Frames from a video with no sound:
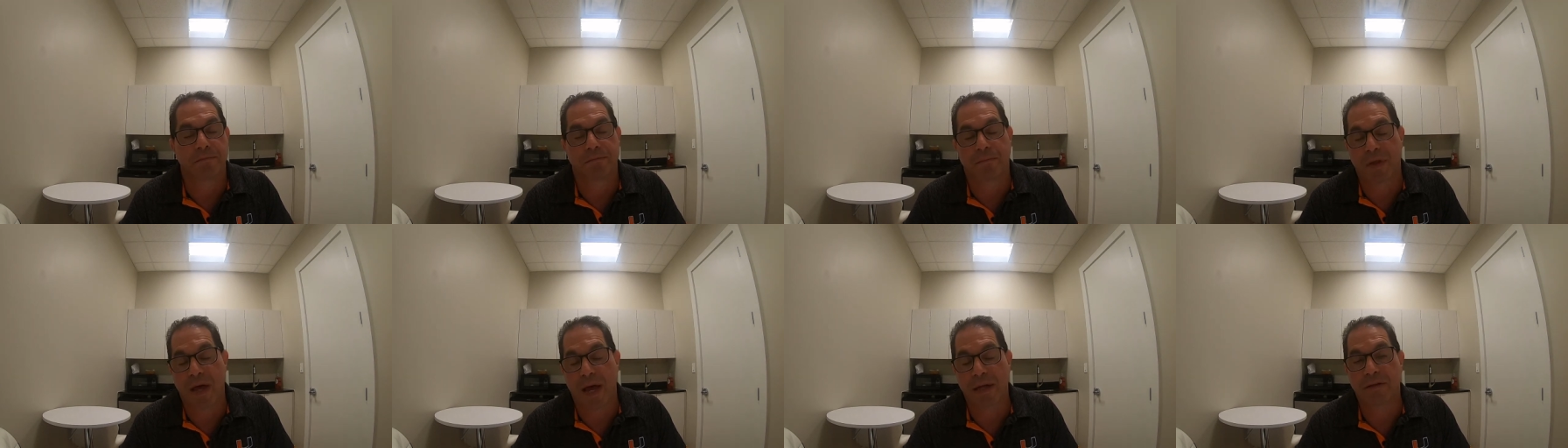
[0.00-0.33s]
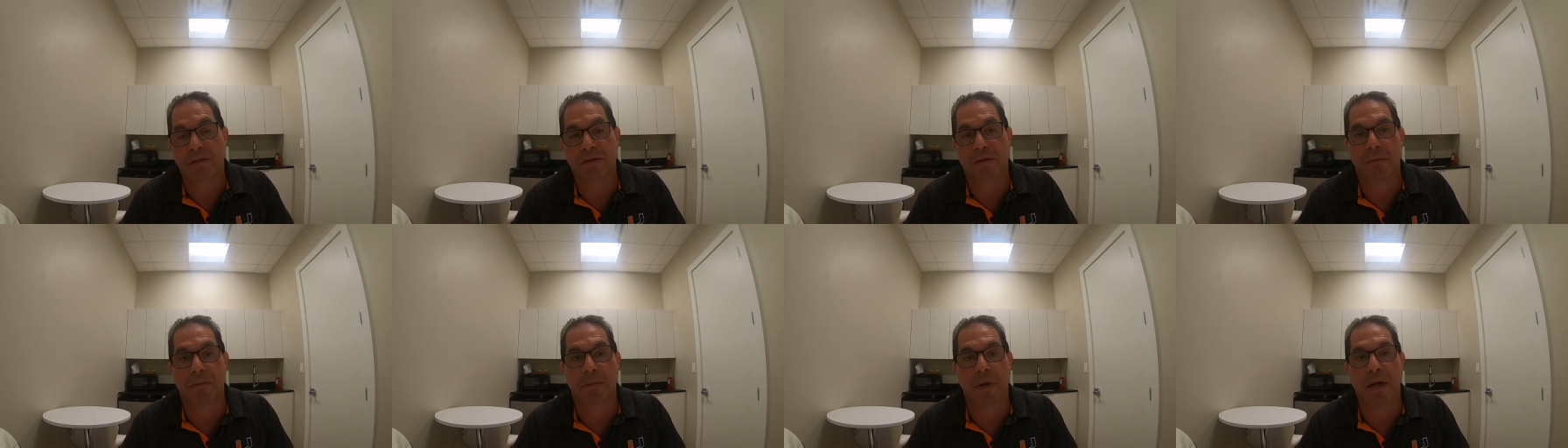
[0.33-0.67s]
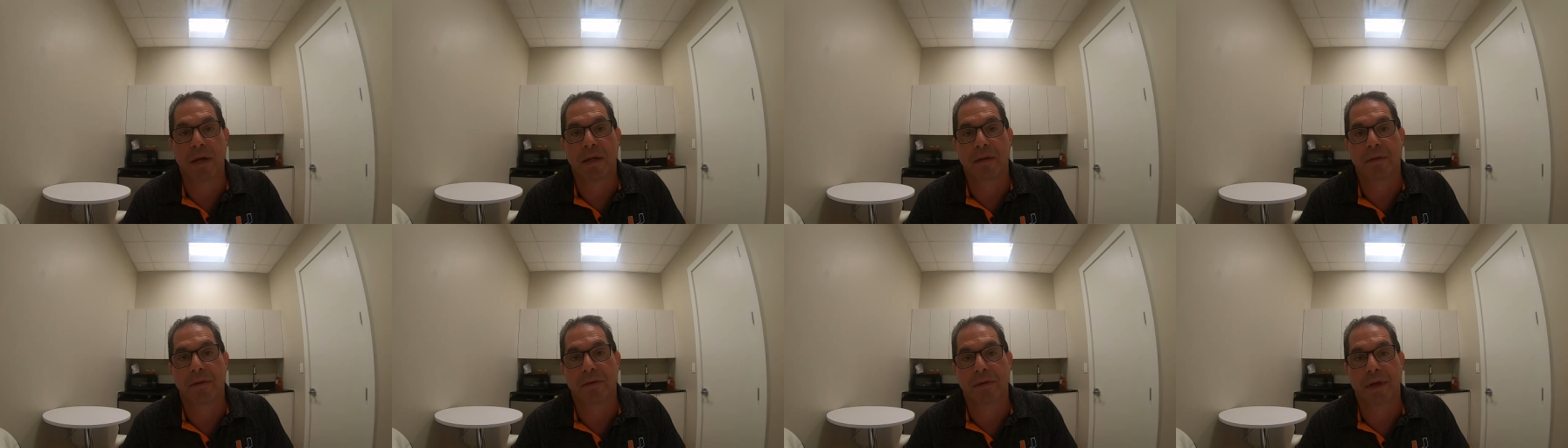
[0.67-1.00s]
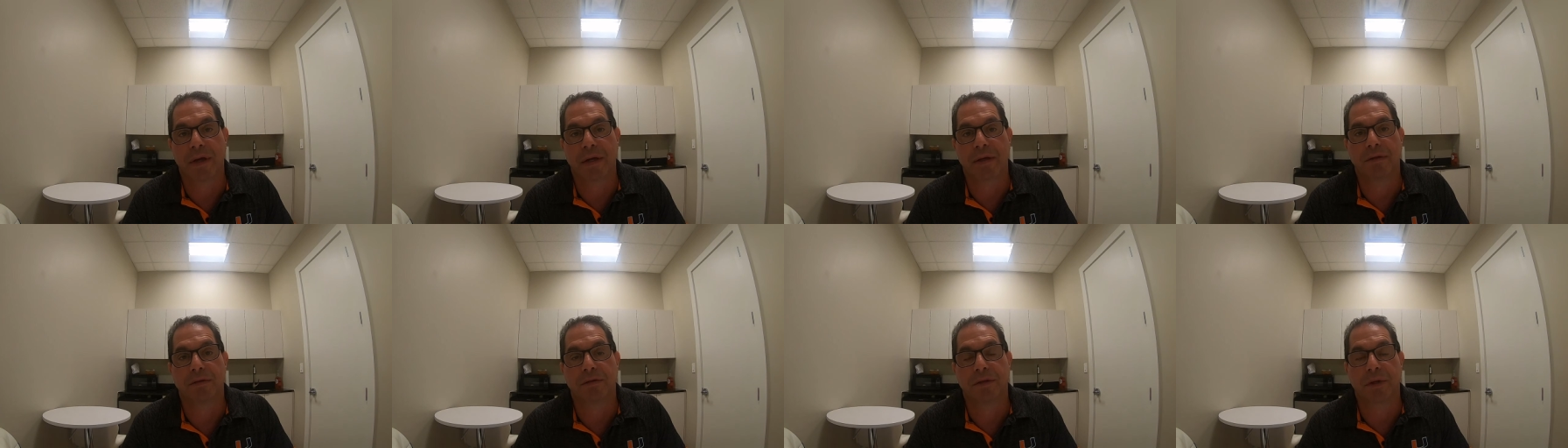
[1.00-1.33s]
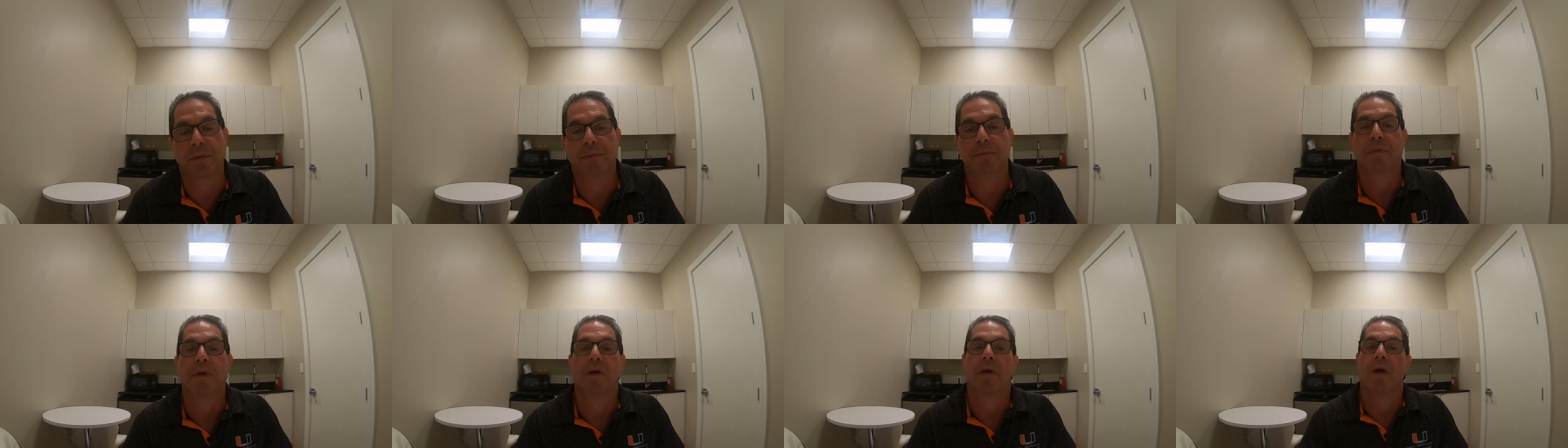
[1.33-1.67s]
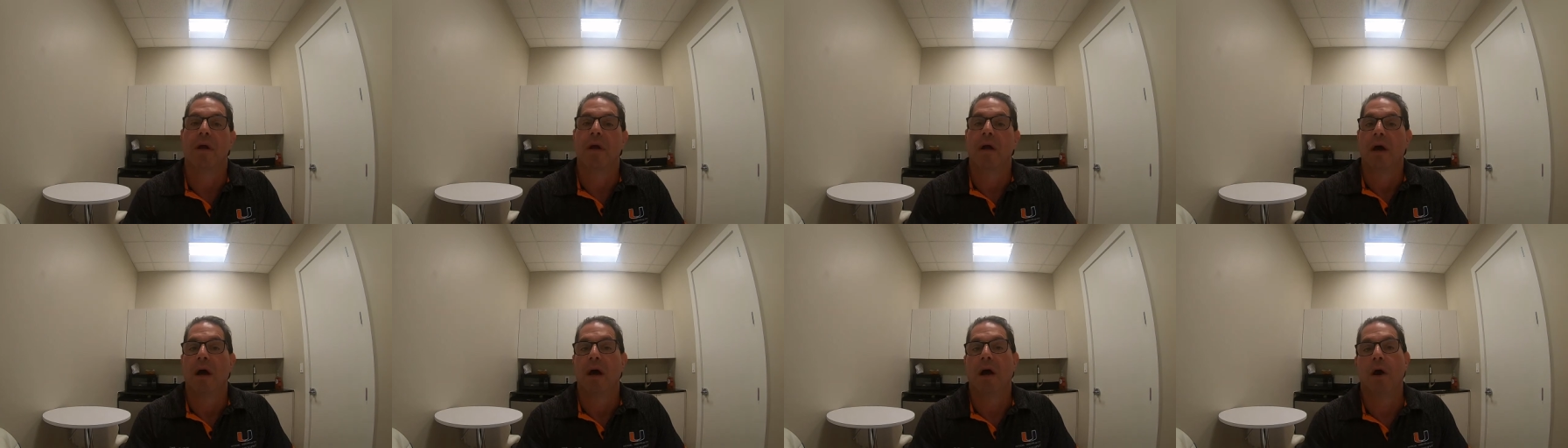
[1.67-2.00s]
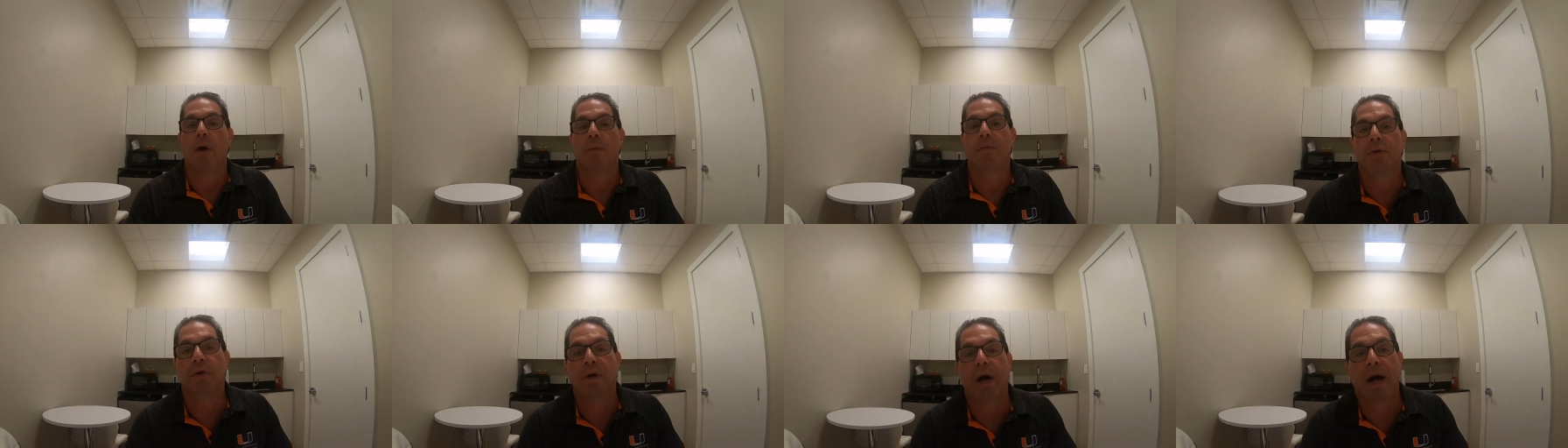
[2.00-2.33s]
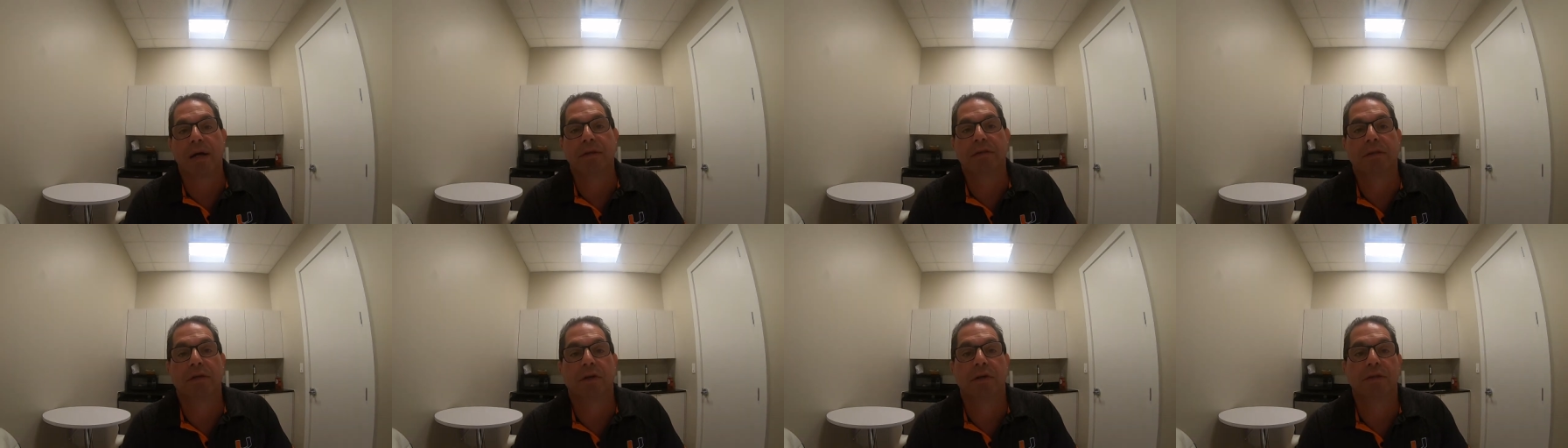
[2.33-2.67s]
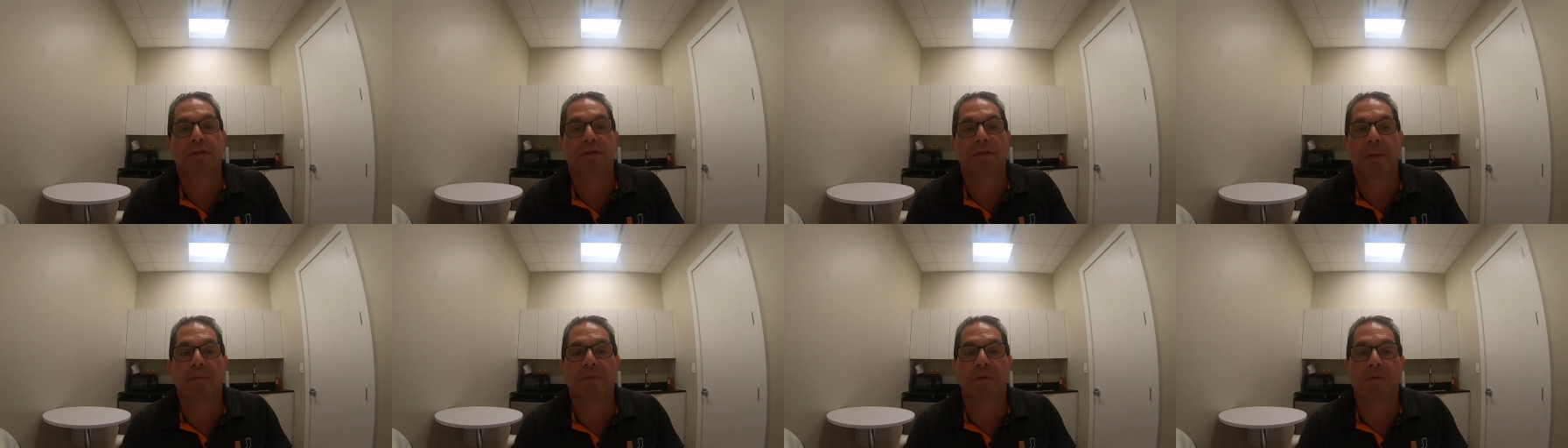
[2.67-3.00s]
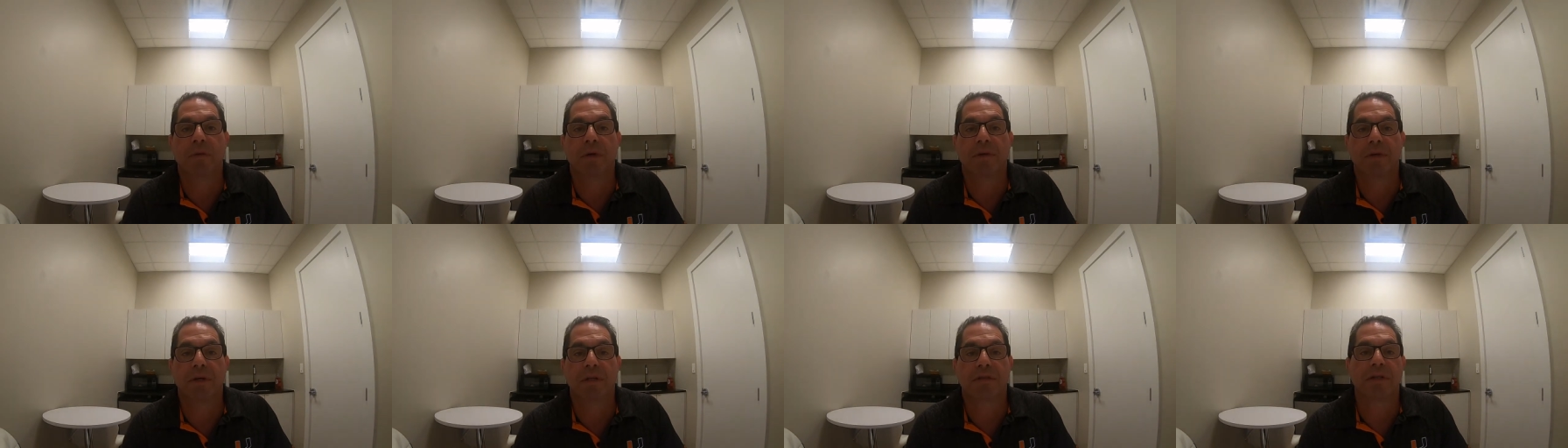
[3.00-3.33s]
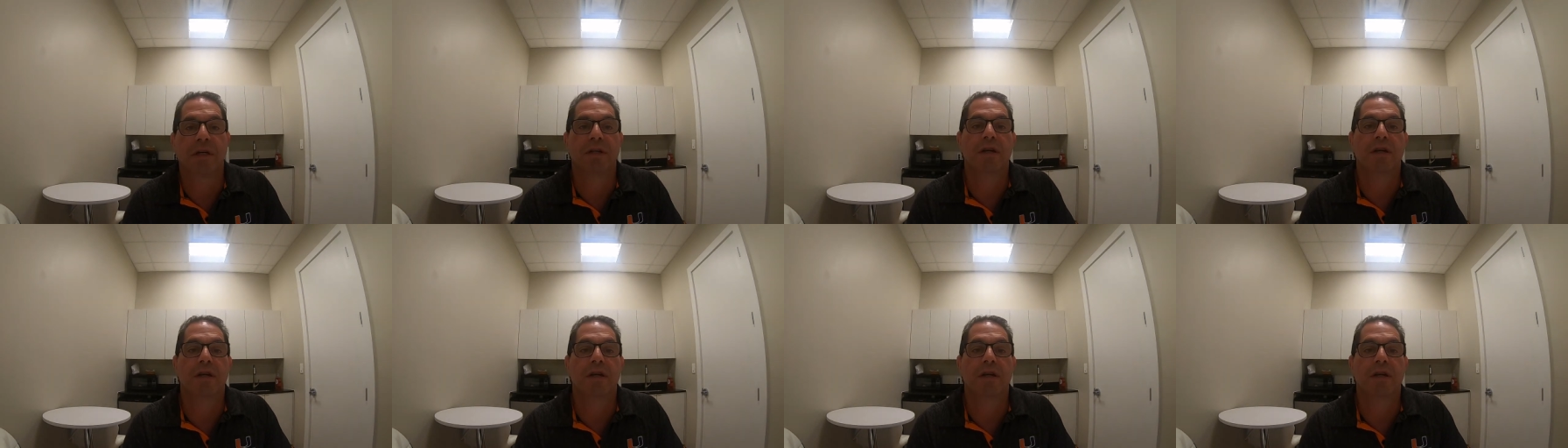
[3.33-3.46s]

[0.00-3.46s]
That's the main thing. So I hope you guys learned something with this.